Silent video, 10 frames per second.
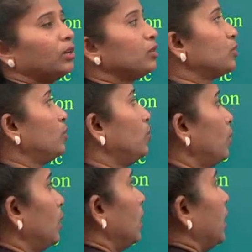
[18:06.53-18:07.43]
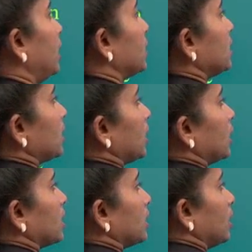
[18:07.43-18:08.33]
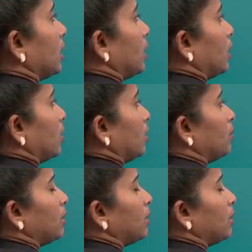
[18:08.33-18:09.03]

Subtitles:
So it is, the